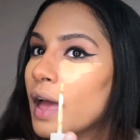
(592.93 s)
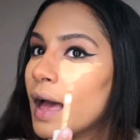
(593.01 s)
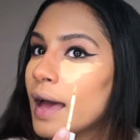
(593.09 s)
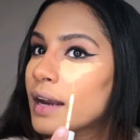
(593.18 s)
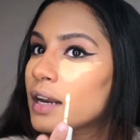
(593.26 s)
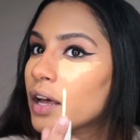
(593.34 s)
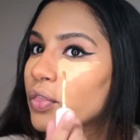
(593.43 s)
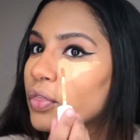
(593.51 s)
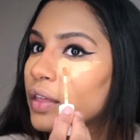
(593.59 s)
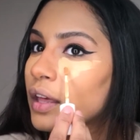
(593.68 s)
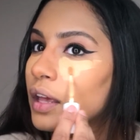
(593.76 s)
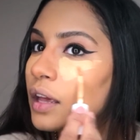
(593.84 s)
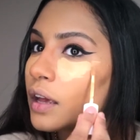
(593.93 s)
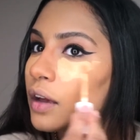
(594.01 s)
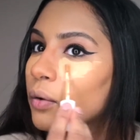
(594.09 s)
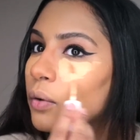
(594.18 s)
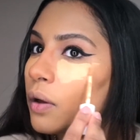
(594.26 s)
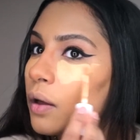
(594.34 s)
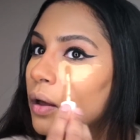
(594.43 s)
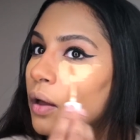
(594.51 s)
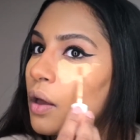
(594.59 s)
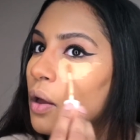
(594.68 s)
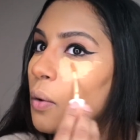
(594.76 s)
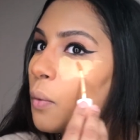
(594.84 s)
And nothing
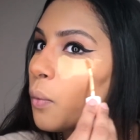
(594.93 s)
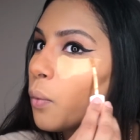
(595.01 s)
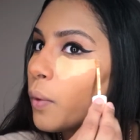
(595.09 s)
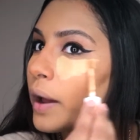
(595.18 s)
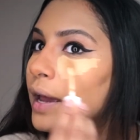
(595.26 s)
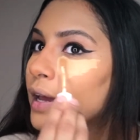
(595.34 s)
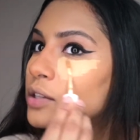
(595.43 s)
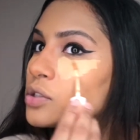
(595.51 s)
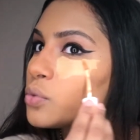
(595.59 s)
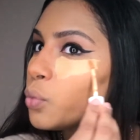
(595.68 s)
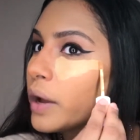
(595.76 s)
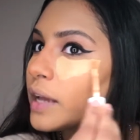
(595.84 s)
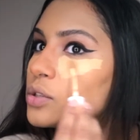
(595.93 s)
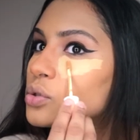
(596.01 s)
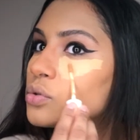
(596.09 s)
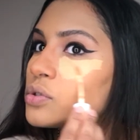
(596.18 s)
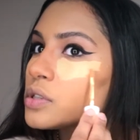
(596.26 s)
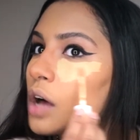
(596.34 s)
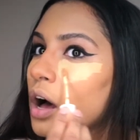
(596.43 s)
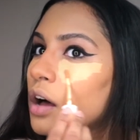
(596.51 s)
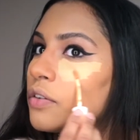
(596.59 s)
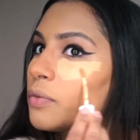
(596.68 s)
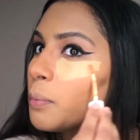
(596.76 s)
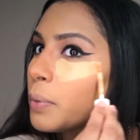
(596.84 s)
way too
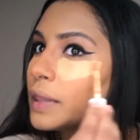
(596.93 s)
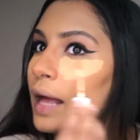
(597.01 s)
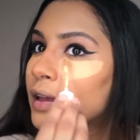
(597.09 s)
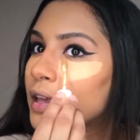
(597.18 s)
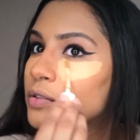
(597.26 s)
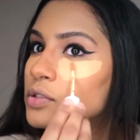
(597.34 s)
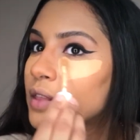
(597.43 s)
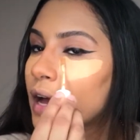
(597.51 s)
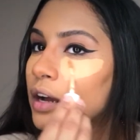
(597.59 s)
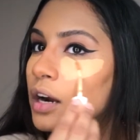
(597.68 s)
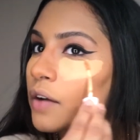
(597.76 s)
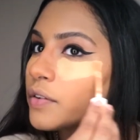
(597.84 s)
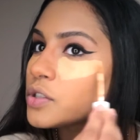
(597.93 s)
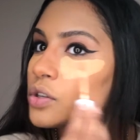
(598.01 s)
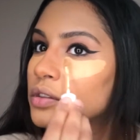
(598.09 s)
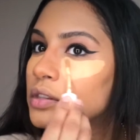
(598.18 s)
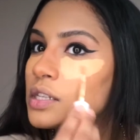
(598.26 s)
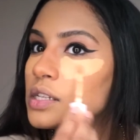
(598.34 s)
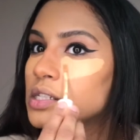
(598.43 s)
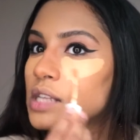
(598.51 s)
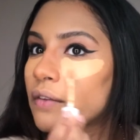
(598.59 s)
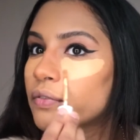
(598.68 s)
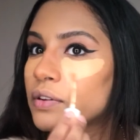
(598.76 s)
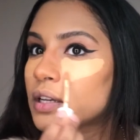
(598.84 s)
soft, but that gives you that coverage. So this
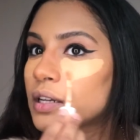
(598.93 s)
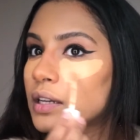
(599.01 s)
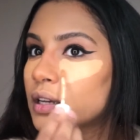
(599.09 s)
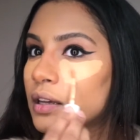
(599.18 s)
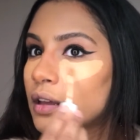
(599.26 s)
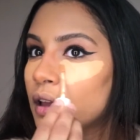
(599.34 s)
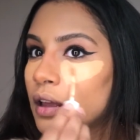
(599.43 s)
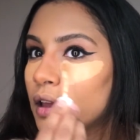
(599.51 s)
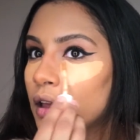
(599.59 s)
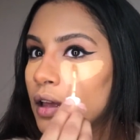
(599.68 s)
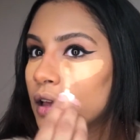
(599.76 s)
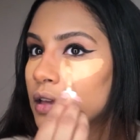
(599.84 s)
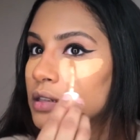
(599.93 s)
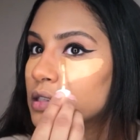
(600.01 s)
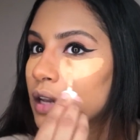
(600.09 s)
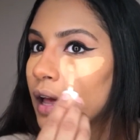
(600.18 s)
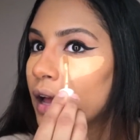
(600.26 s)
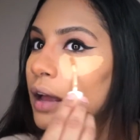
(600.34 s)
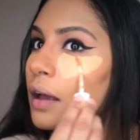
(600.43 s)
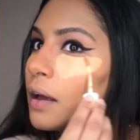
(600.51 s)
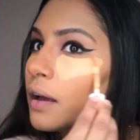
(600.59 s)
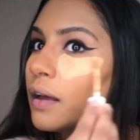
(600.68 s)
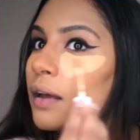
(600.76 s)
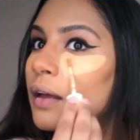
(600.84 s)
definitely is
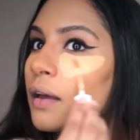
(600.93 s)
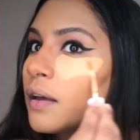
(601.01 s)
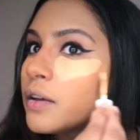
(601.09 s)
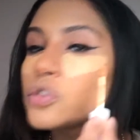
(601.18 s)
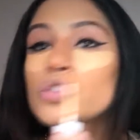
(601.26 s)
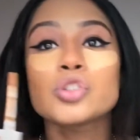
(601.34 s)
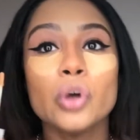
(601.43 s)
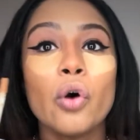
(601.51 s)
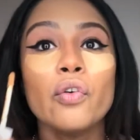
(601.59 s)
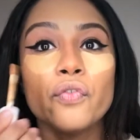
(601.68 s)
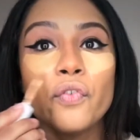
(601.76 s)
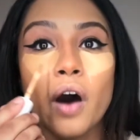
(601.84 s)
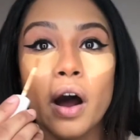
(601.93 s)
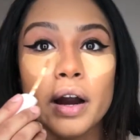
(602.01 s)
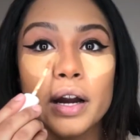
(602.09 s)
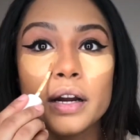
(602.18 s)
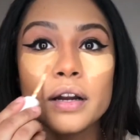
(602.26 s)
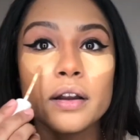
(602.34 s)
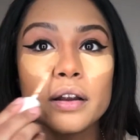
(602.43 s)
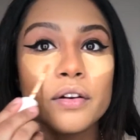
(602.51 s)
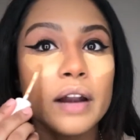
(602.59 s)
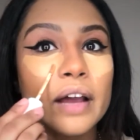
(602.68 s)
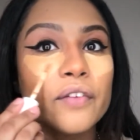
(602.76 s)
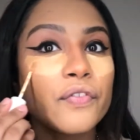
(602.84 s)
like, so far, like